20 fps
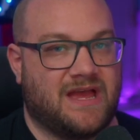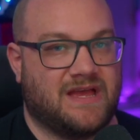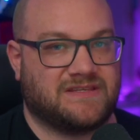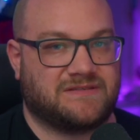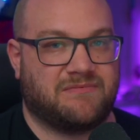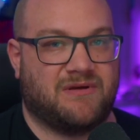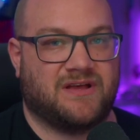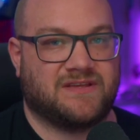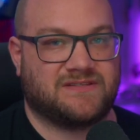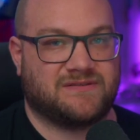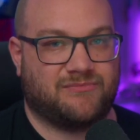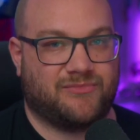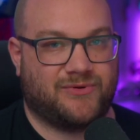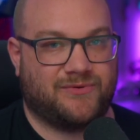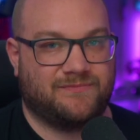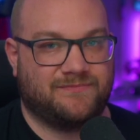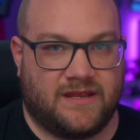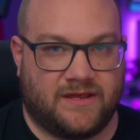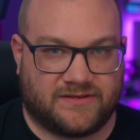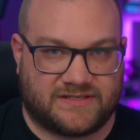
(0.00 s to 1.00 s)
as
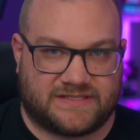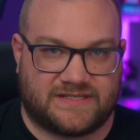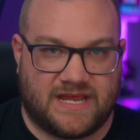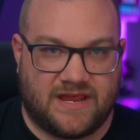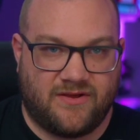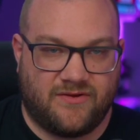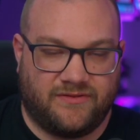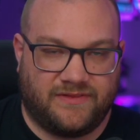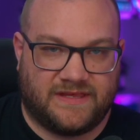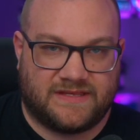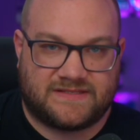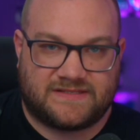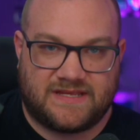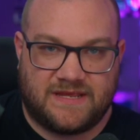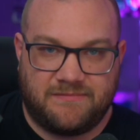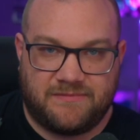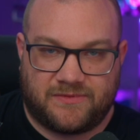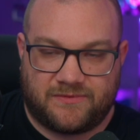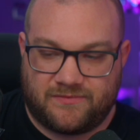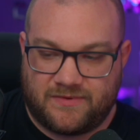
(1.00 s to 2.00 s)
possible. Now, staying on that
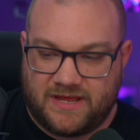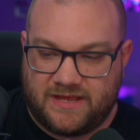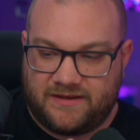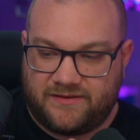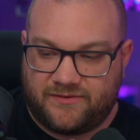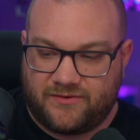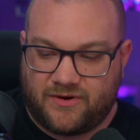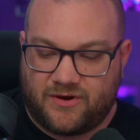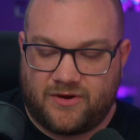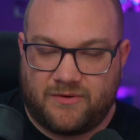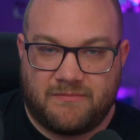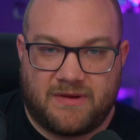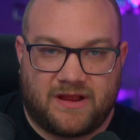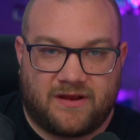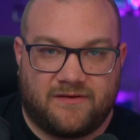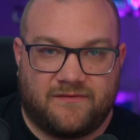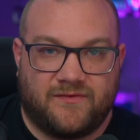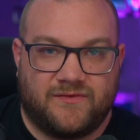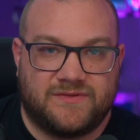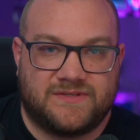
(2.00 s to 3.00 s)
same thread, there are
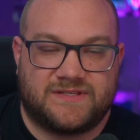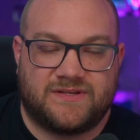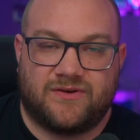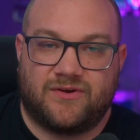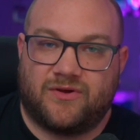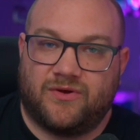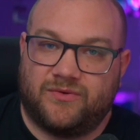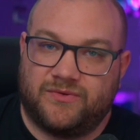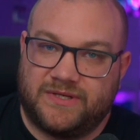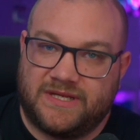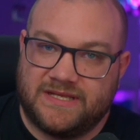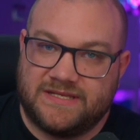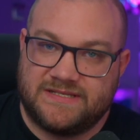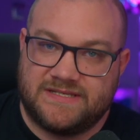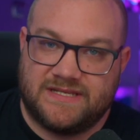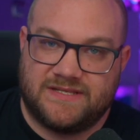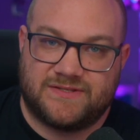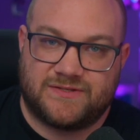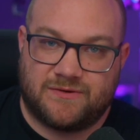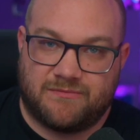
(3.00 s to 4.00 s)
microphones that are called
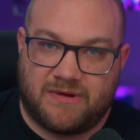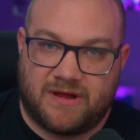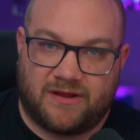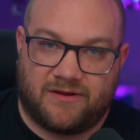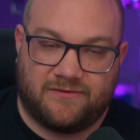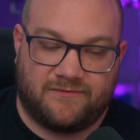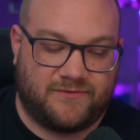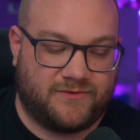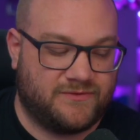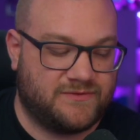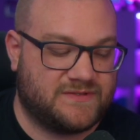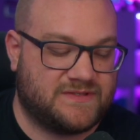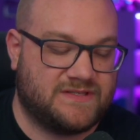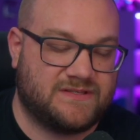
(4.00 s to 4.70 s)
condenser microphones.